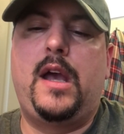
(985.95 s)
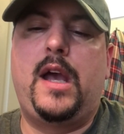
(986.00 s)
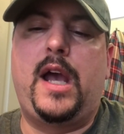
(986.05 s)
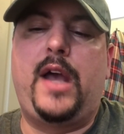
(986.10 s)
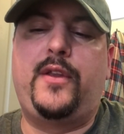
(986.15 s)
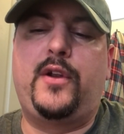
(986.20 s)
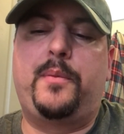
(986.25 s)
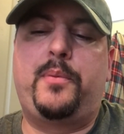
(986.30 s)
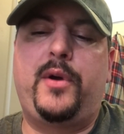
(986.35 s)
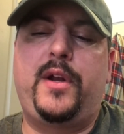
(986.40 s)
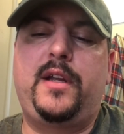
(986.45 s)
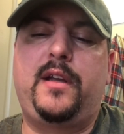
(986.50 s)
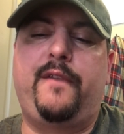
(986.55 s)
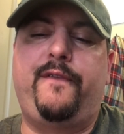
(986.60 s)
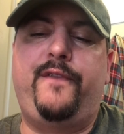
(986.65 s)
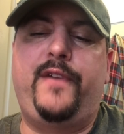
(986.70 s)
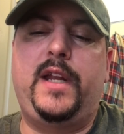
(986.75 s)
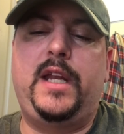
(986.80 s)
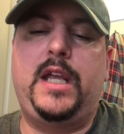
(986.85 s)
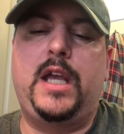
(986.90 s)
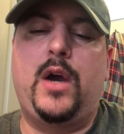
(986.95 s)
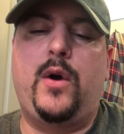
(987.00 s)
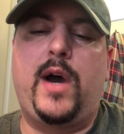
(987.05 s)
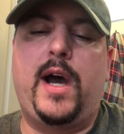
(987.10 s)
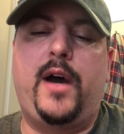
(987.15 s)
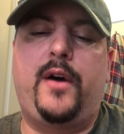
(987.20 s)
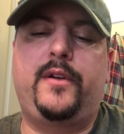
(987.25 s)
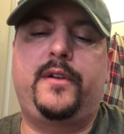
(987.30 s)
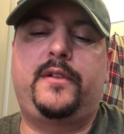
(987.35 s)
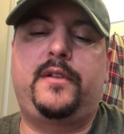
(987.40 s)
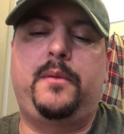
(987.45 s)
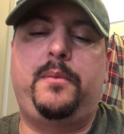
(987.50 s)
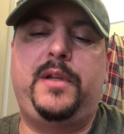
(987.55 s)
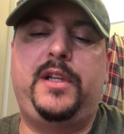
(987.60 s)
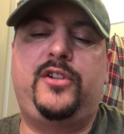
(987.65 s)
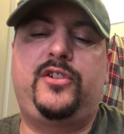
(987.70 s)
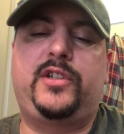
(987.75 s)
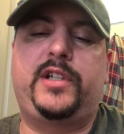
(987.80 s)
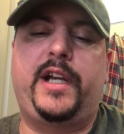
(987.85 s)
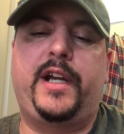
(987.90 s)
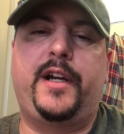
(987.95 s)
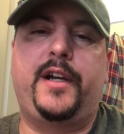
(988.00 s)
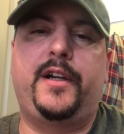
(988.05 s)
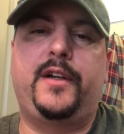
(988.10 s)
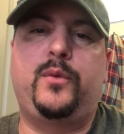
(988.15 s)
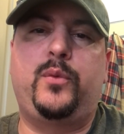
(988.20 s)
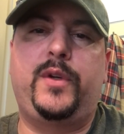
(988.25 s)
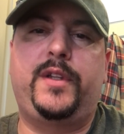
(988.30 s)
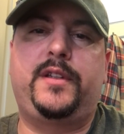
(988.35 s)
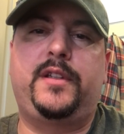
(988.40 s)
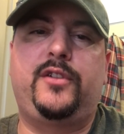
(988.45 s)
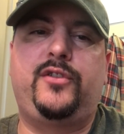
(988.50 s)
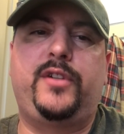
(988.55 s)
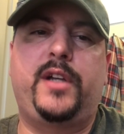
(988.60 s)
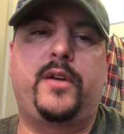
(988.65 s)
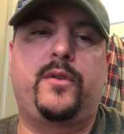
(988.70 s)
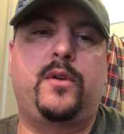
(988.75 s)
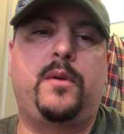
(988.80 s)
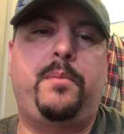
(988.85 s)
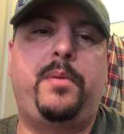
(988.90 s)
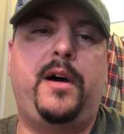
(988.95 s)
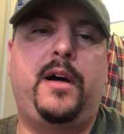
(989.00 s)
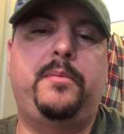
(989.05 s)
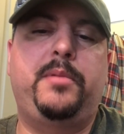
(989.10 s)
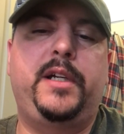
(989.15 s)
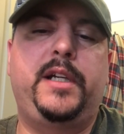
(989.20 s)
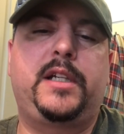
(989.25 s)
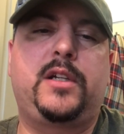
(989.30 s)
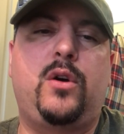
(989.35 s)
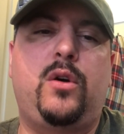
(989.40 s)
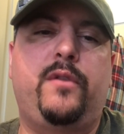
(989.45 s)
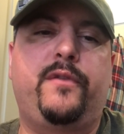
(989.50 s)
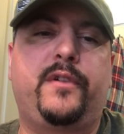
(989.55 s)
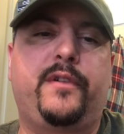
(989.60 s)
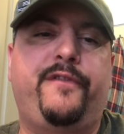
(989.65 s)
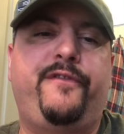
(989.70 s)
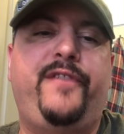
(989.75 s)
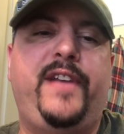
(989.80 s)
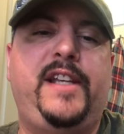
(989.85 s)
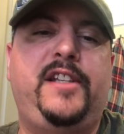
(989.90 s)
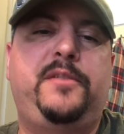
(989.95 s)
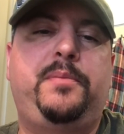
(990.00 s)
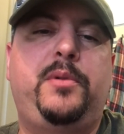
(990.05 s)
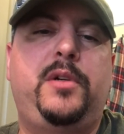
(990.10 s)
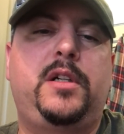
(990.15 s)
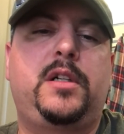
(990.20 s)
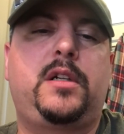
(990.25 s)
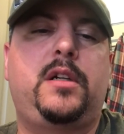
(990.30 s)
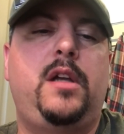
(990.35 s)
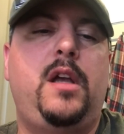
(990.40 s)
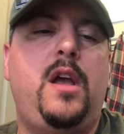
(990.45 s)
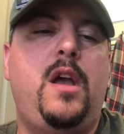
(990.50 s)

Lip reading: And they're putting a video out to be shared with the general public over Facebook,